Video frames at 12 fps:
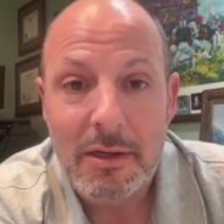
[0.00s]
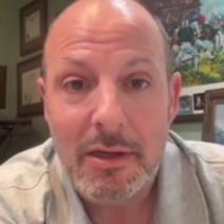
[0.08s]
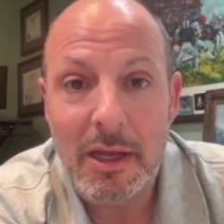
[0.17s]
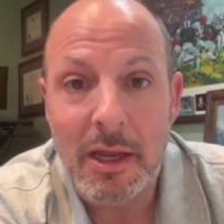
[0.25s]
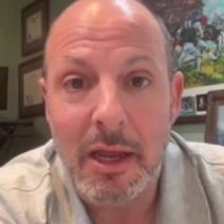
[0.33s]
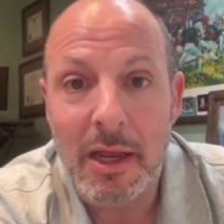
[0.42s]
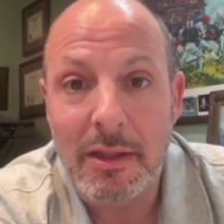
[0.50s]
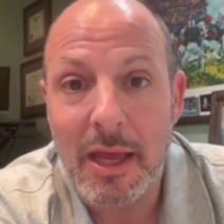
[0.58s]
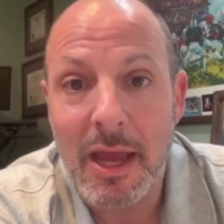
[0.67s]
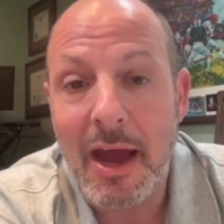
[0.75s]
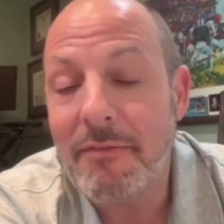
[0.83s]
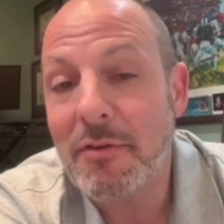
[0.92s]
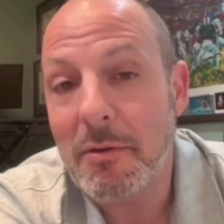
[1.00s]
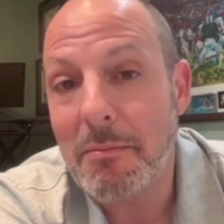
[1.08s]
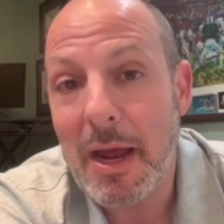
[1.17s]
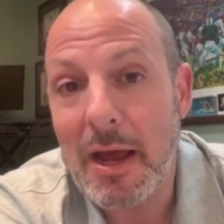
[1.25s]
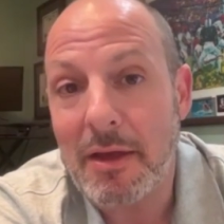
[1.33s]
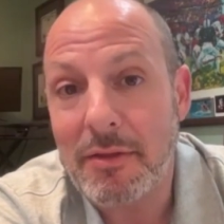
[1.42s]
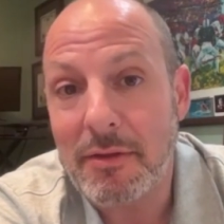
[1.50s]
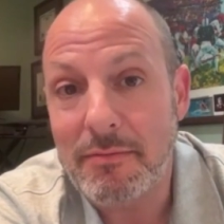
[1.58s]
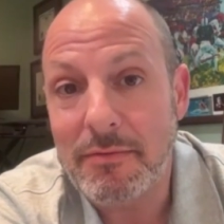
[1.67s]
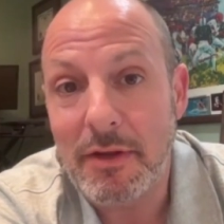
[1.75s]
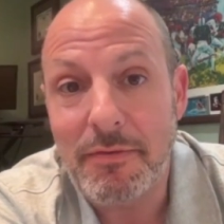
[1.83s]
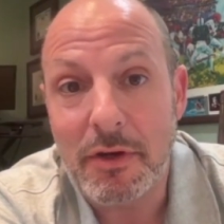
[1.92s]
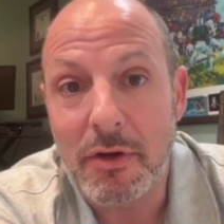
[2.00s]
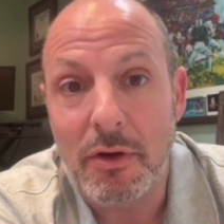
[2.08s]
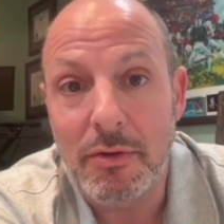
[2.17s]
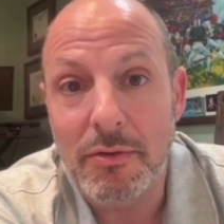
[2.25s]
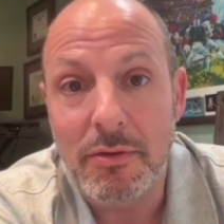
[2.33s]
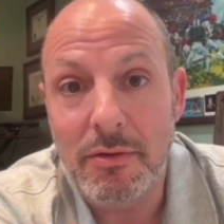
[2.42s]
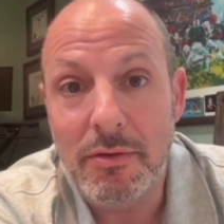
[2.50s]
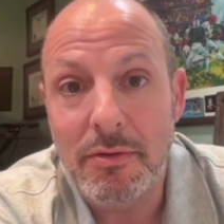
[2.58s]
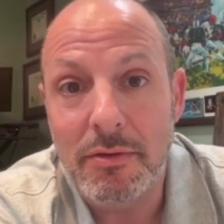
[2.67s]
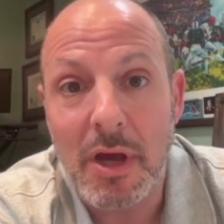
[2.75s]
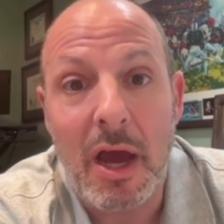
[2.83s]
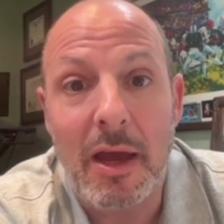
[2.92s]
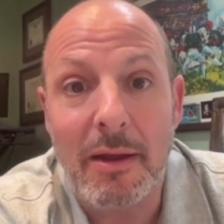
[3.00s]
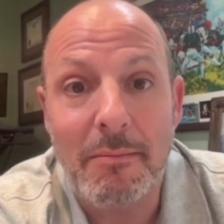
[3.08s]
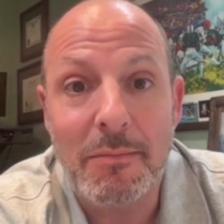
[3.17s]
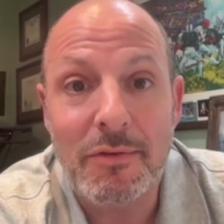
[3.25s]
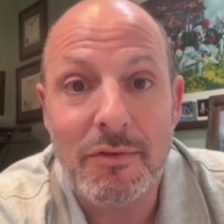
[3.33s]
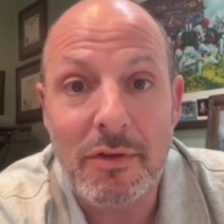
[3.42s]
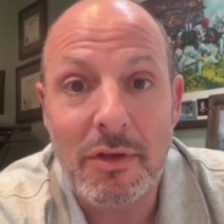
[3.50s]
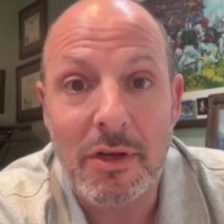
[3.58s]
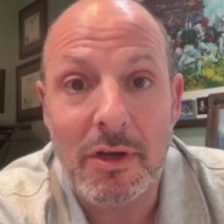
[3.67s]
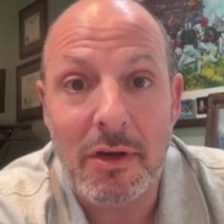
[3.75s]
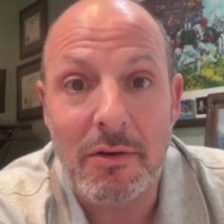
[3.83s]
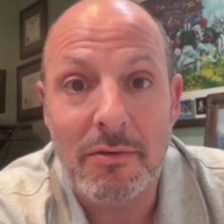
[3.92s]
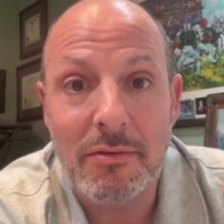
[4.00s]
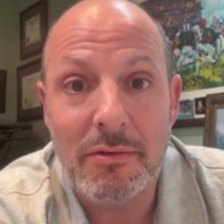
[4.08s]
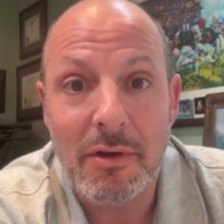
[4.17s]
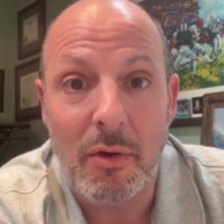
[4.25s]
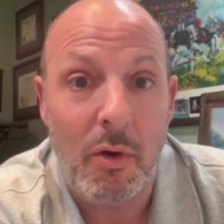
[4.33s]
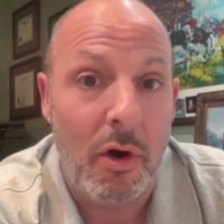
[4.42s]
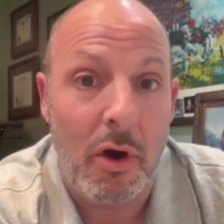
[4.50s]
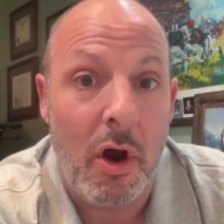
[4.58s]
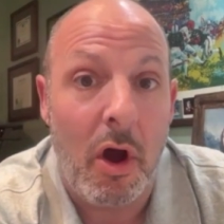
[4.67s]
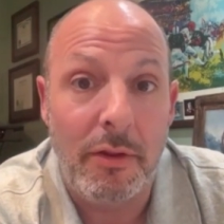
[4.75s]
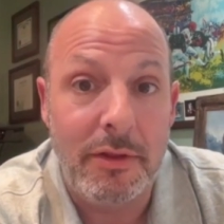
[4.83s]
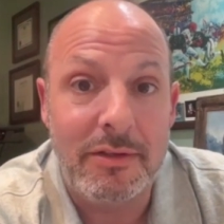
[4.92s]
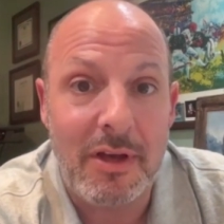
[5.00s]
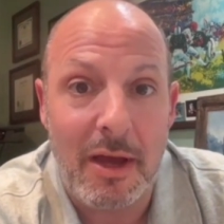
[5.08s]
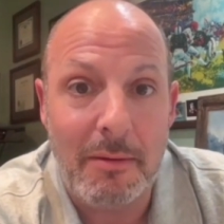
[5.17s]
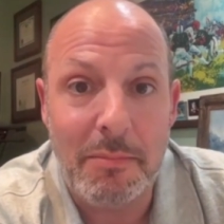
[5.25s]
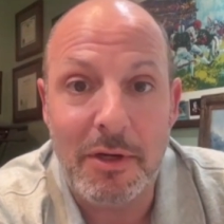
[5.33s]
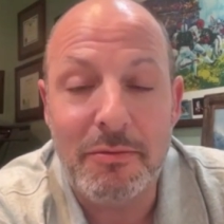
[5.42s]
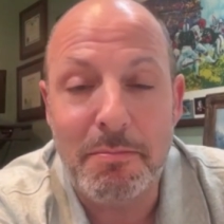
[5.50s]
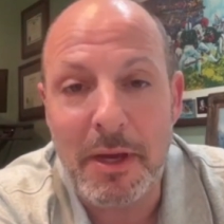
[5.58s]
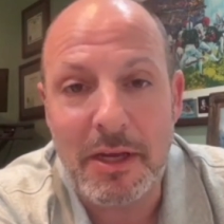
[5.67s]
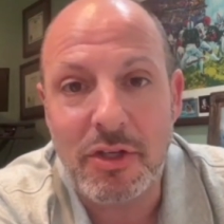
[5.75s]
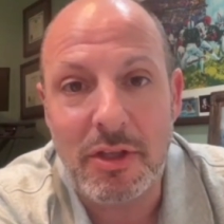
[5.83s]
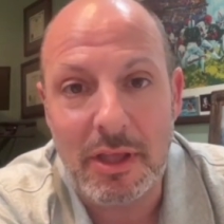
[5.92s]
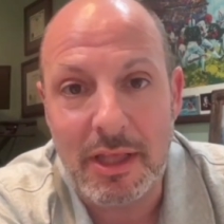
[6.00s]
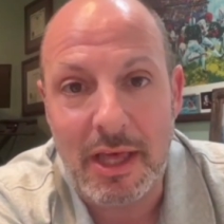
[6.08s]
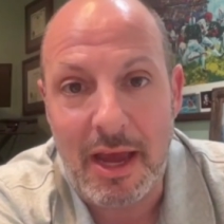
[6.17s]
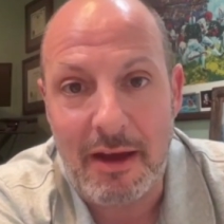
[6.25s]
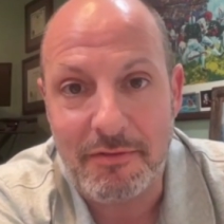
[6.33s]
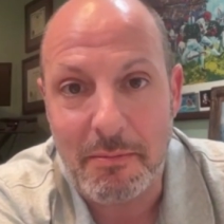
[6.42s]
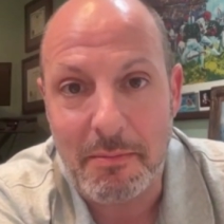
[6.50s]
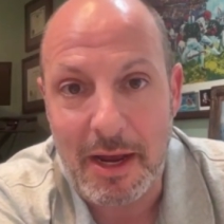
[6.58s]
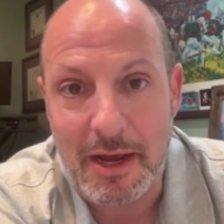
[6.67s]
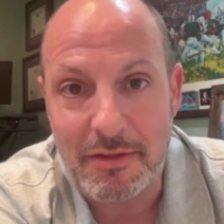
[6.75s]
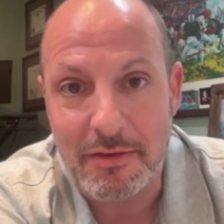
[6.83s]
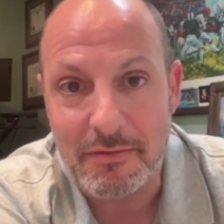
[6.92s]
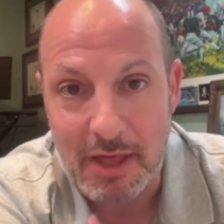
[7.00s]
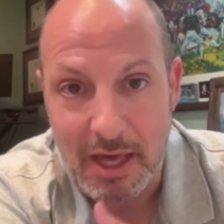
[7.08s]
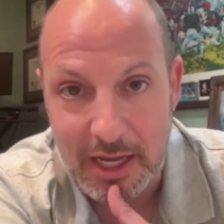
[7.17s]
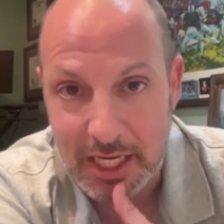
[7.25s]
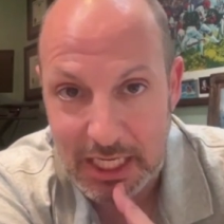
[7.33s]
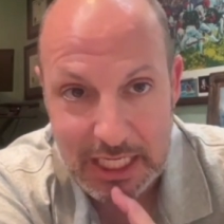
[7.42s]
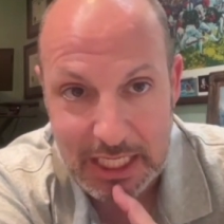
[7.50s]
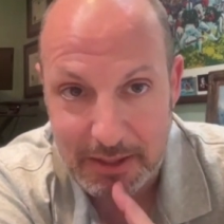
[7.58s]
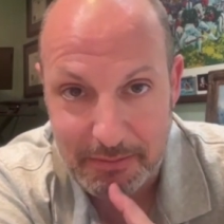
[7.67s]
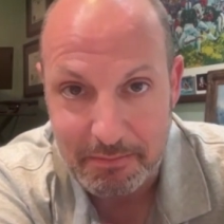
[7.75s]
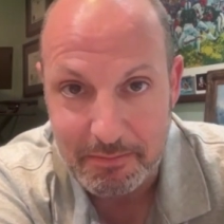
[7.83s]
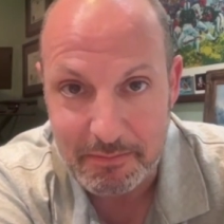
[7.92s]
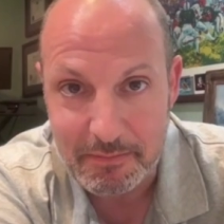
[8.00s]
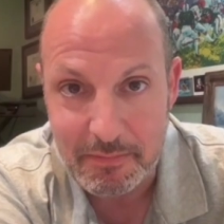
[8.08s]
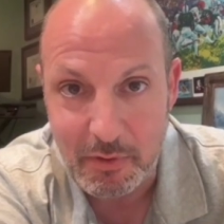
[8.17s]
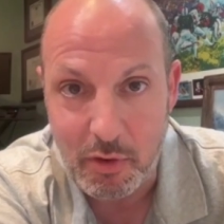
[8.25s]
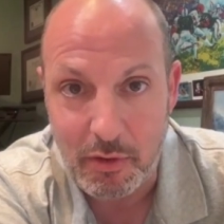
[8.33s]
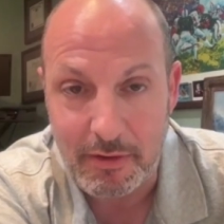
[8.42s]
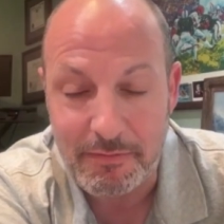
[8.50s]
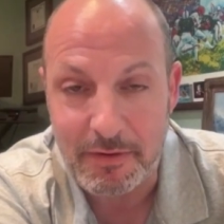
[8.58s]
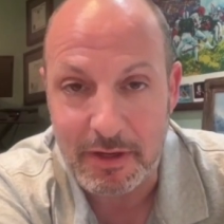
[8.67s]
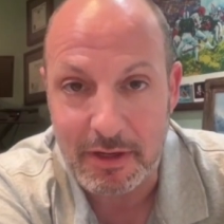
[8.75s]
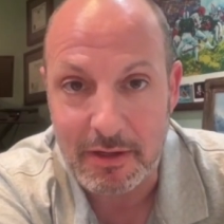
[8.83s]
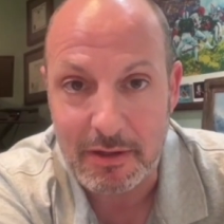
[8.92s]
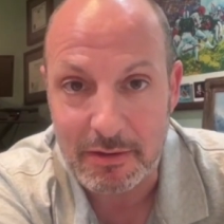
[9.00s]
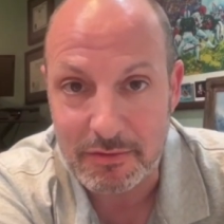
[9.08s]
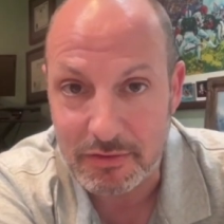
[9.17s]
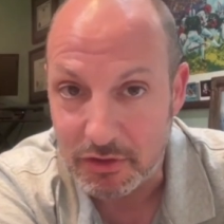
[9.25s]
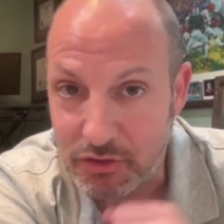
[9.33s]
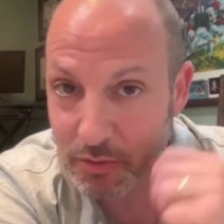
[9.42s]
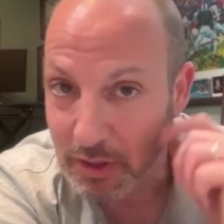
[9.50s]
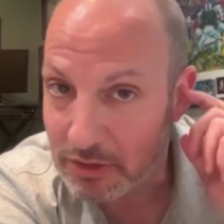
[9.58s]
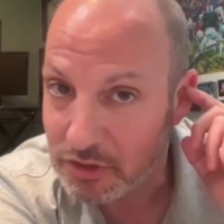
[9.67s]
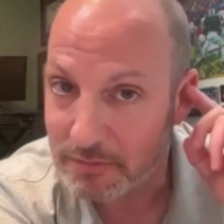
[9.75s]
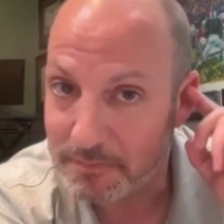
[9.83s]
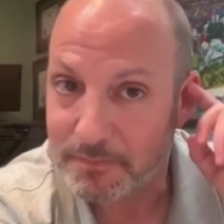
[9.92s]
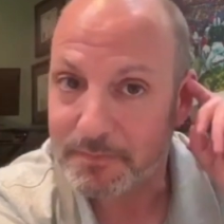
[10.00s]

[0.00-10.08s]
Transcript: in the aftermath of difficult times, or all the time, but especially in the aftermath of that horrific situation.